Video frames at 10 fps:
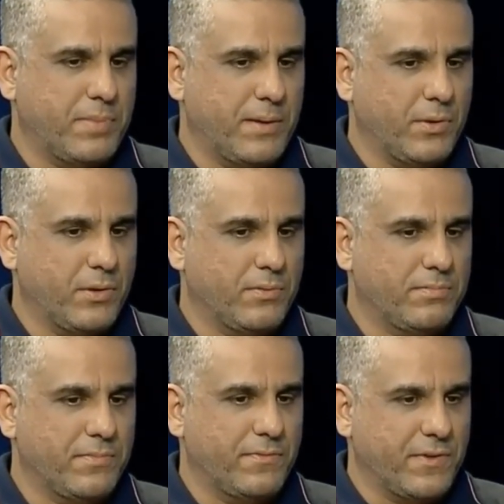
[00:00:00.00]

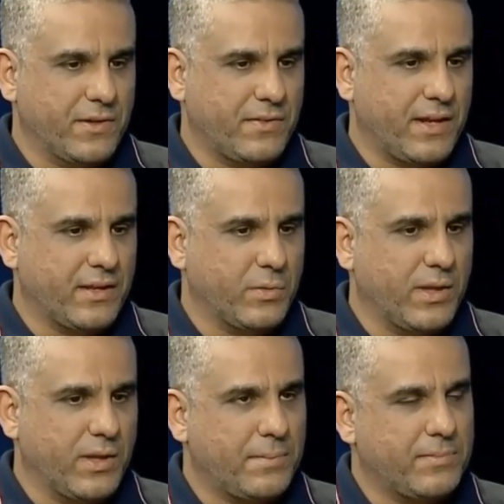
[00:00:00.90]
people fear that it
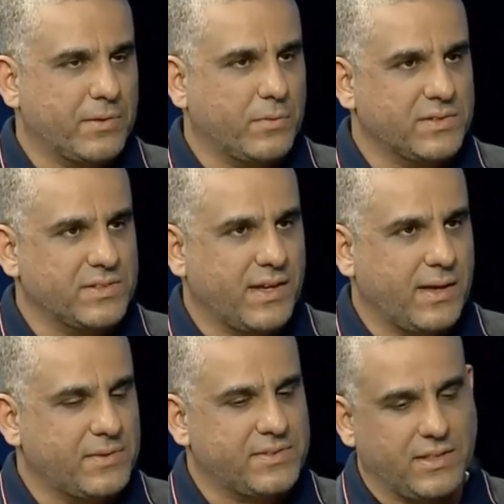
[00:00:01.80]
will happen, but once it
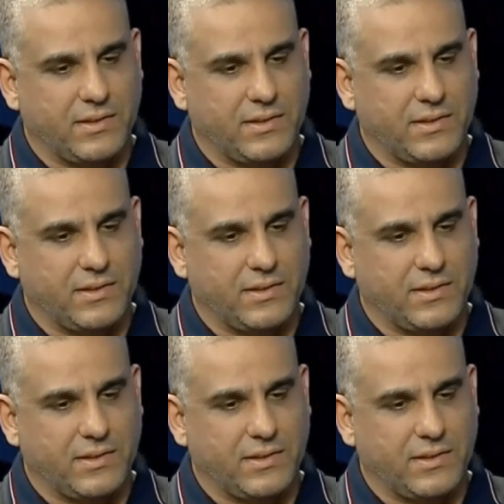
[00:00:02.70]
happens,